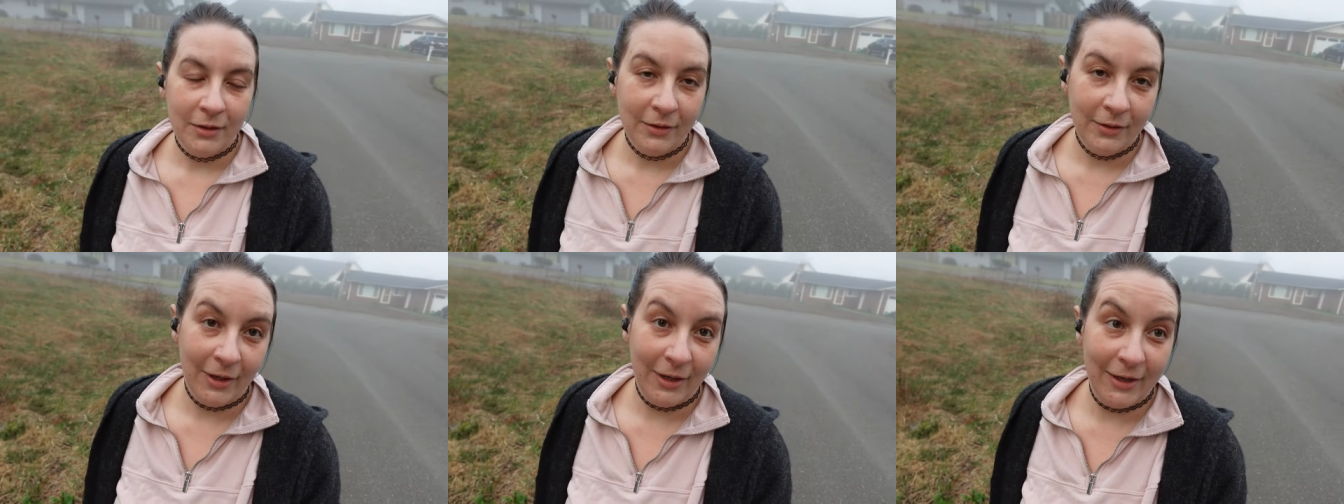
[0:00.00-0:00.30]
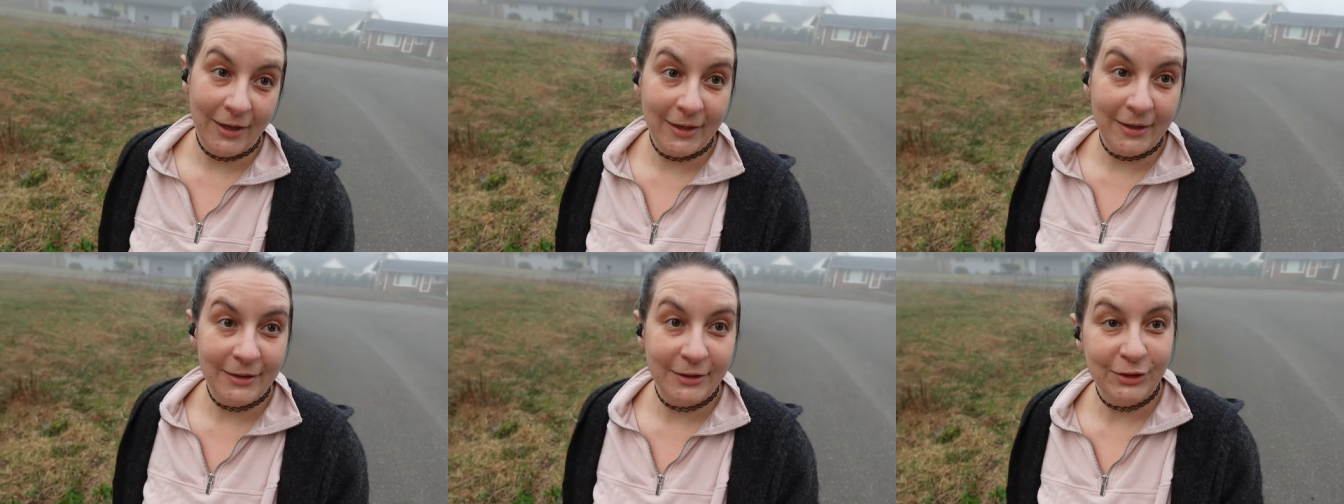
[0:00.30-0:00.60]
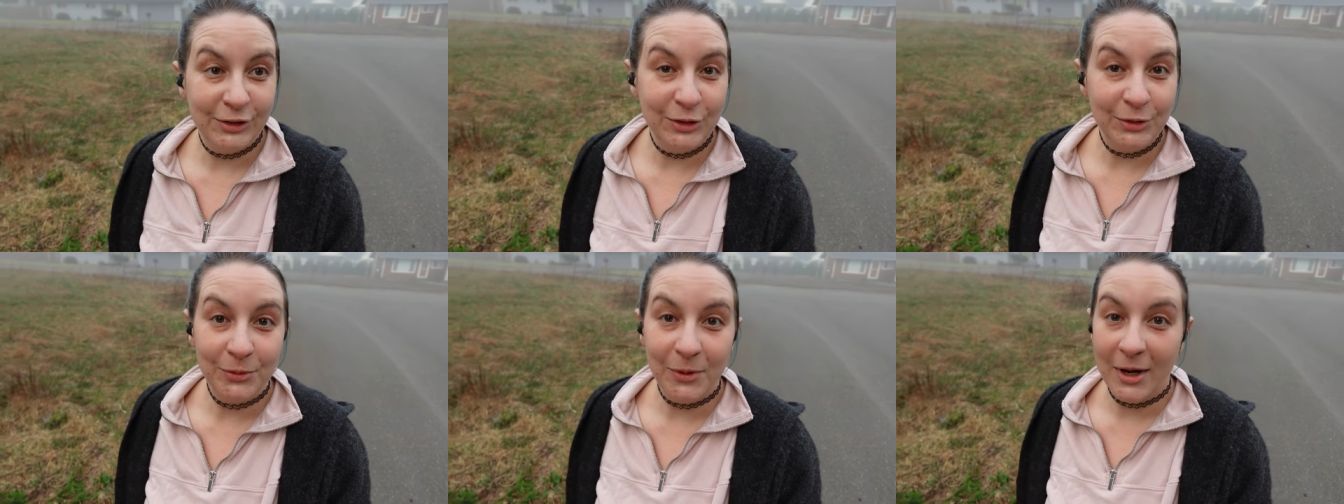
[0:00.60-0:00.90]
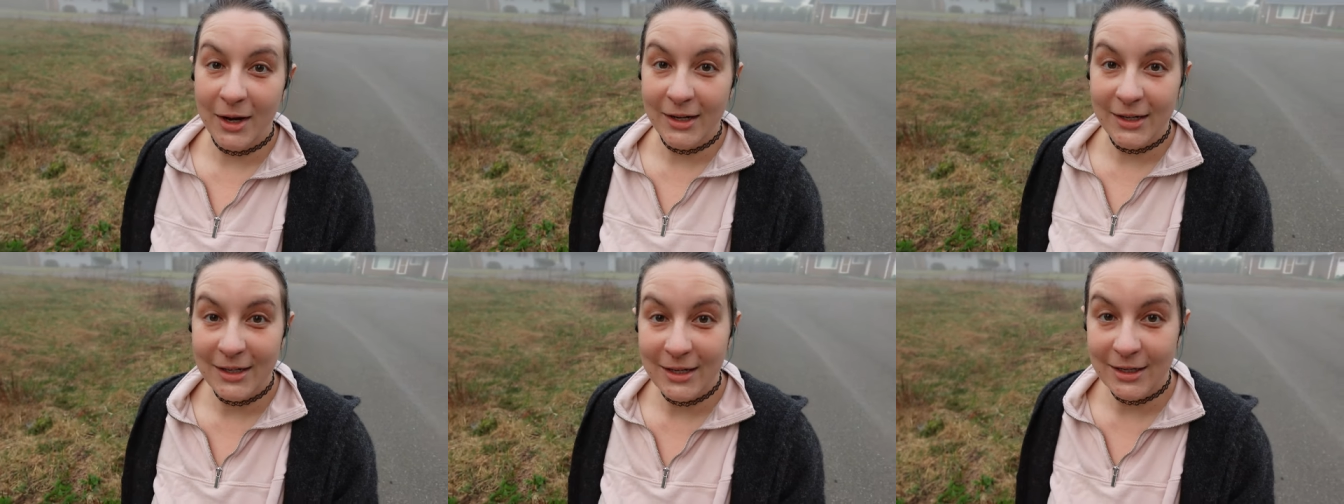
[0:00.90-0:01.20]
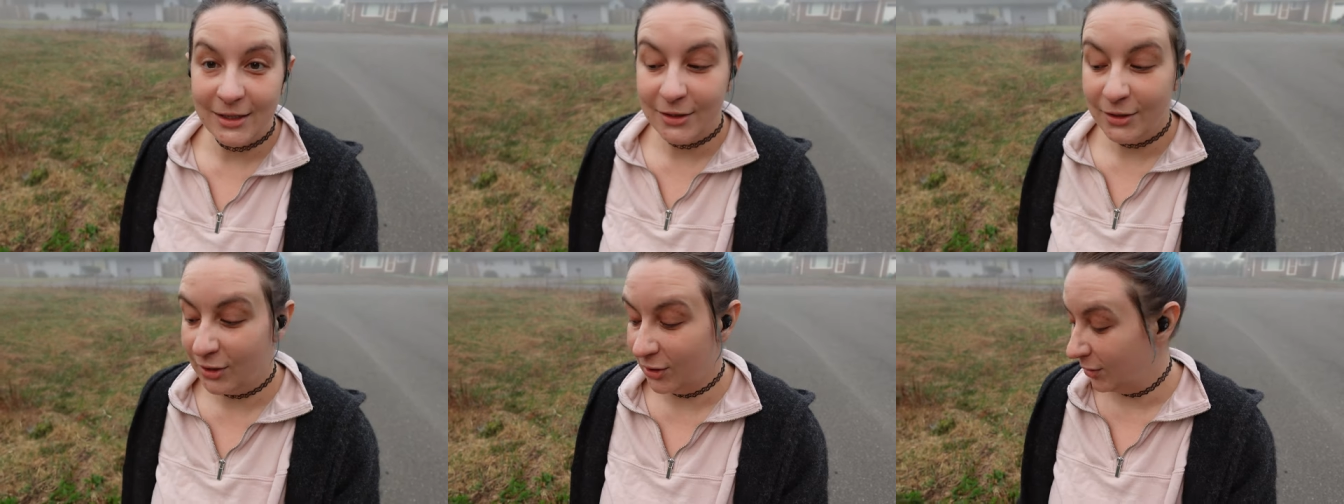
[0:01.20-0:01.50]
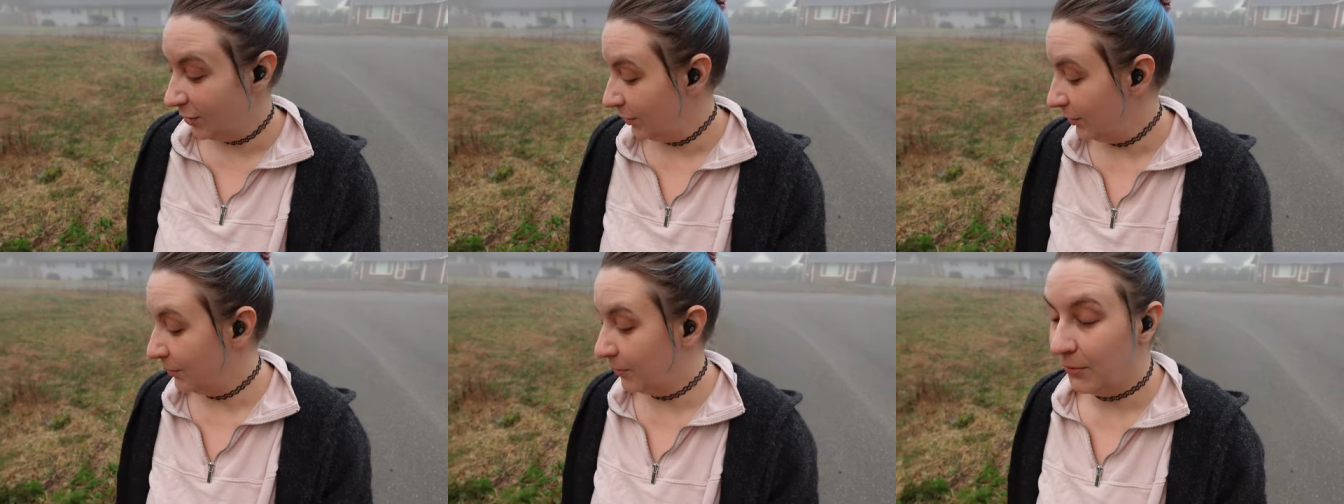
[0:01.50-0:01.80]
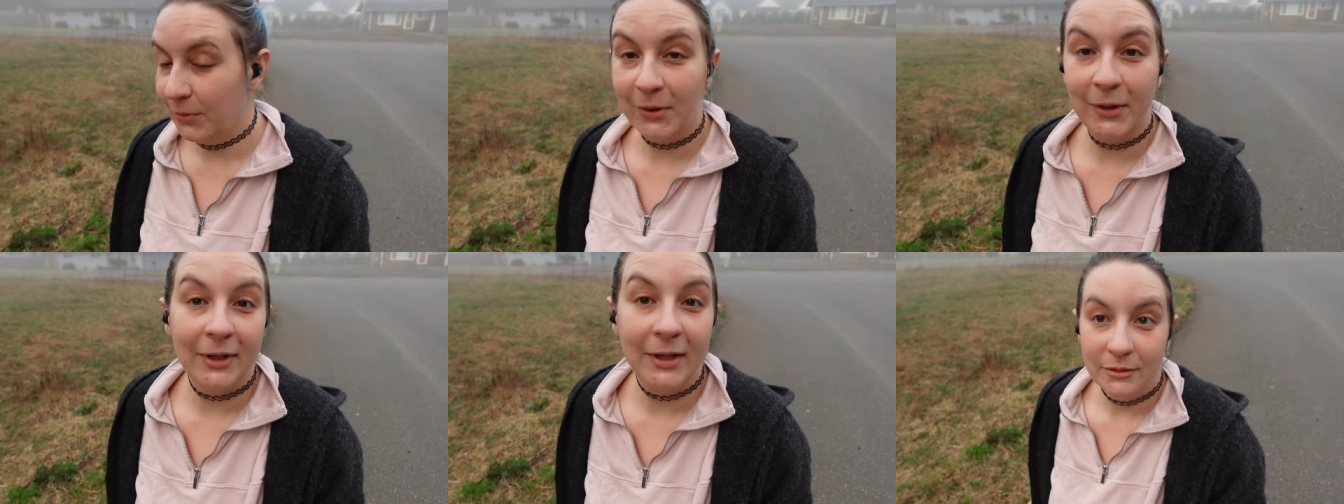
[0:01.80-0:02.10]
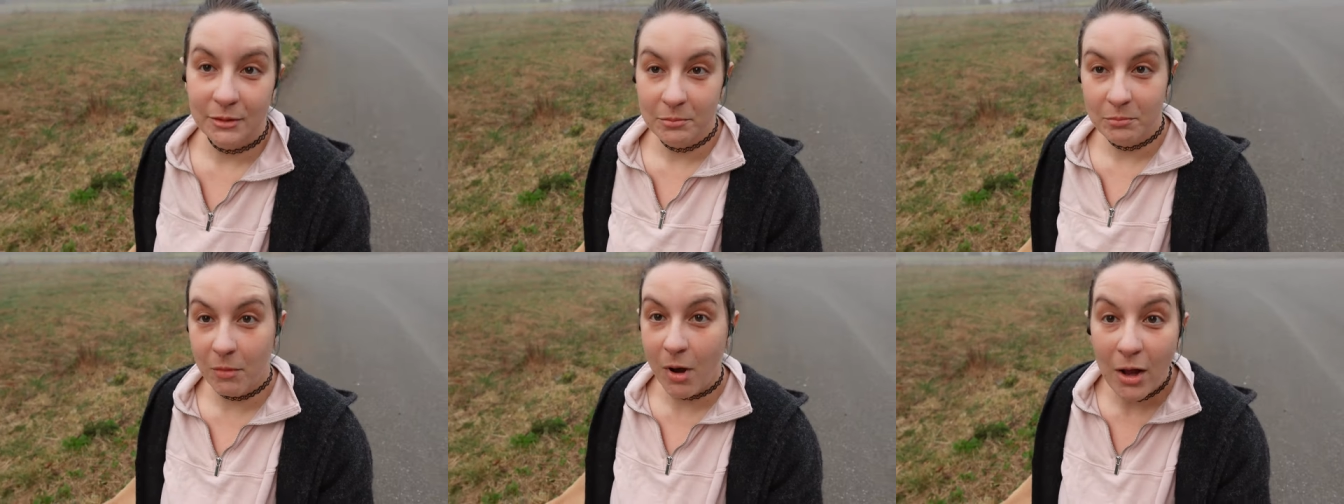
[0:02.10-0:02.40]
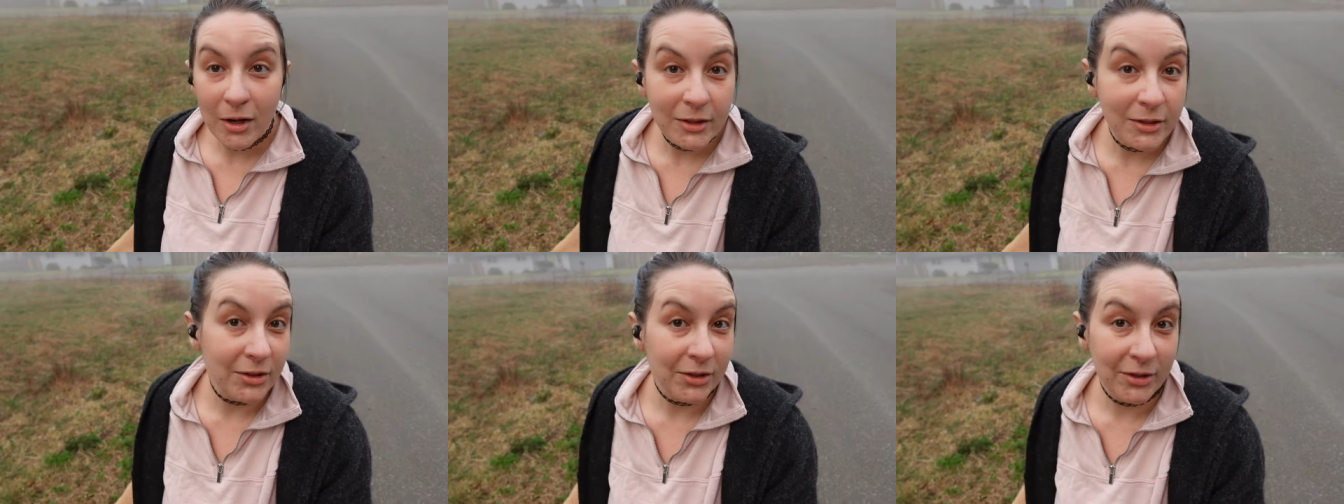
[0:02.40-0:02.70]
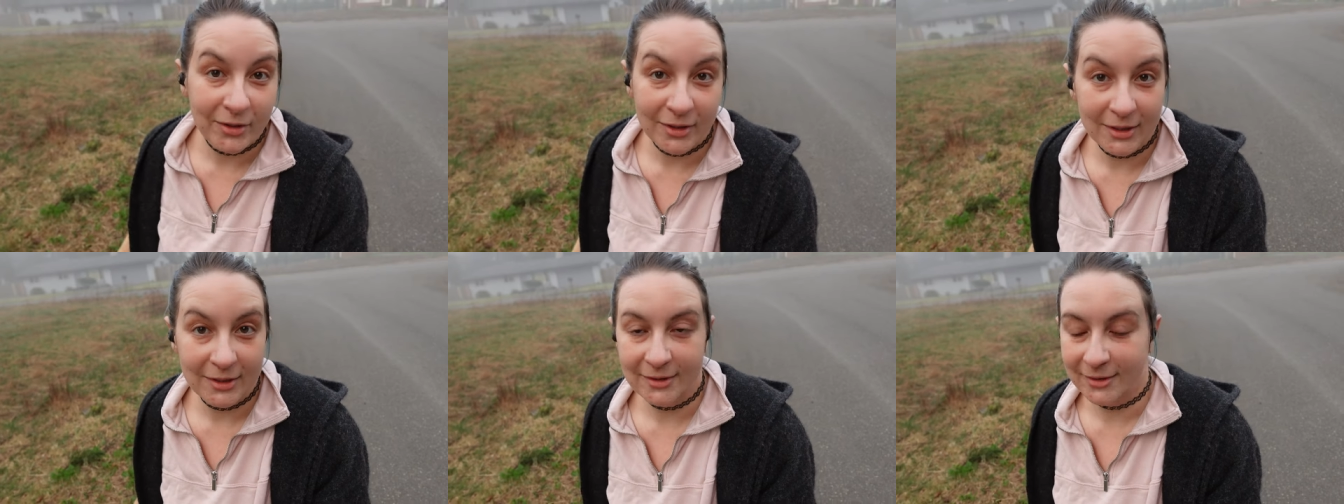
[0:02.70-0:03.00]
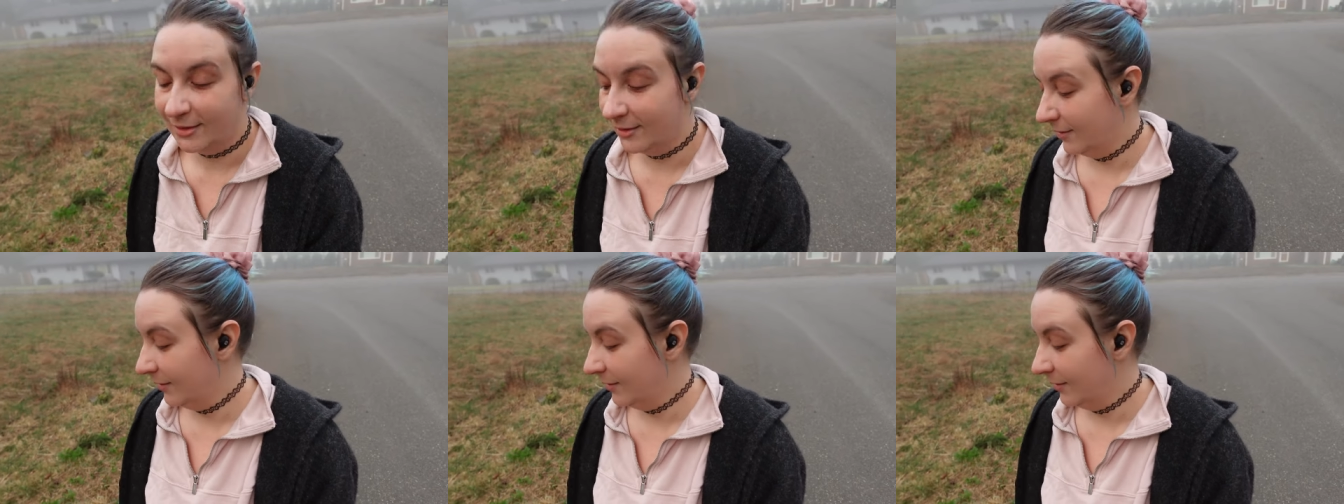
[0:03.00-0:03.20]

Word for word: Like, do I need to monitor this?